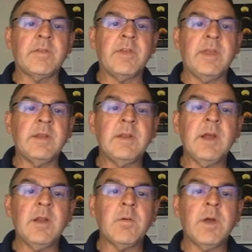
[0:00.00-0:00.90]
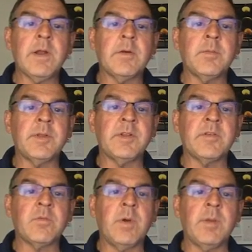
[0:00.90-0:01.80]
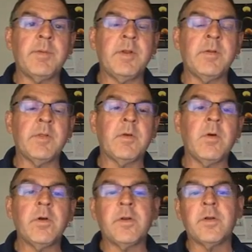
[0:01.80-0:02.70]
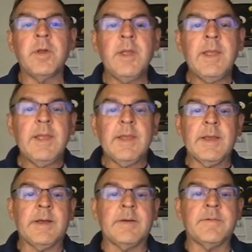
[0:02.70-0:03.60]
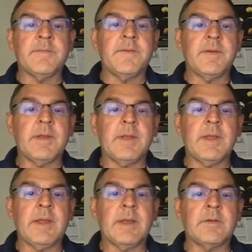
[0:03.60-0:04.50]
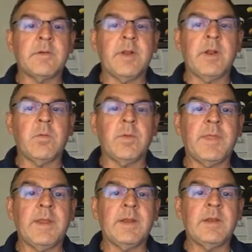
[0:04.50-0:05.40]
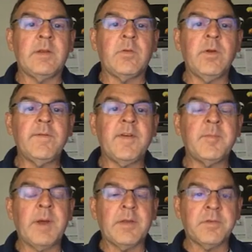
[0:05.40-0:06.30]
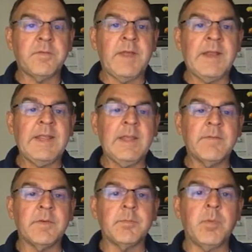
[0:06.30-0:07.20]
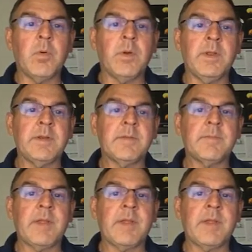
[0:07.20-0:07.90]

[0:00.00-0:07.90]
in Colorado, but just way up here in the corner of tornado within 25 miles of any given point.